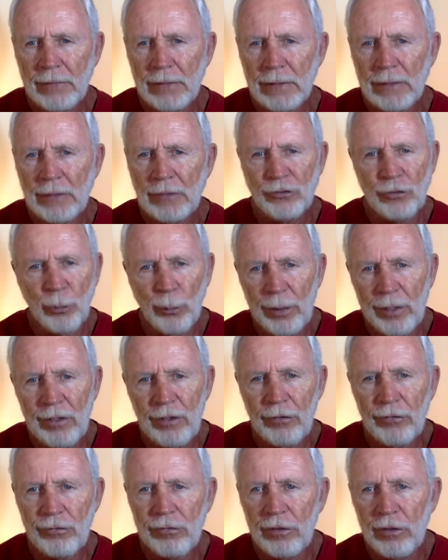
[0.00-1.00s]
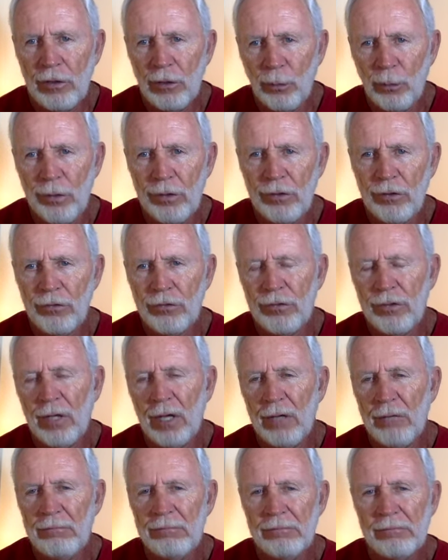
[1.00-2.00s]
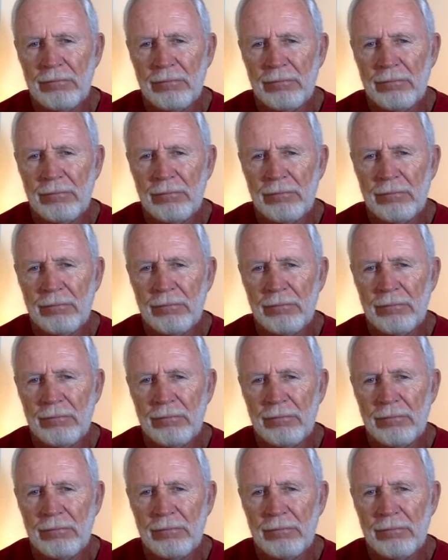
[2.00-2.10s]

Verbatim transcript: and so we just, you know, we're just um,